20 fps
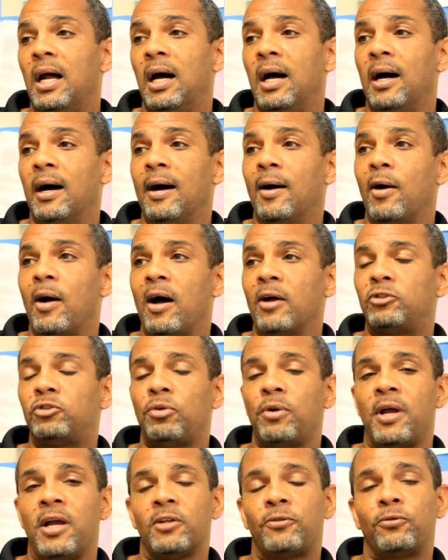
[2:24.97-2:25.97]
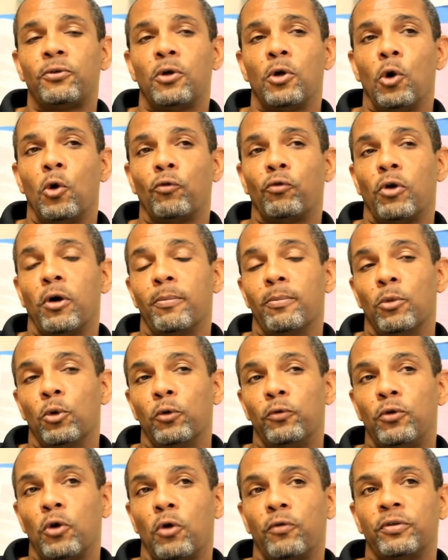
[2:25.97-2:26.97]
I transferred over or
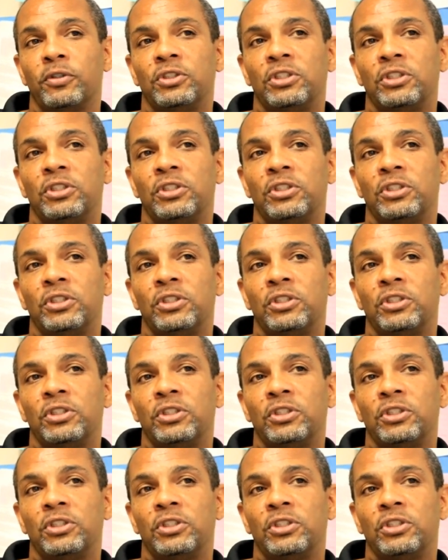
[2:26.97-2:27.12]
moved over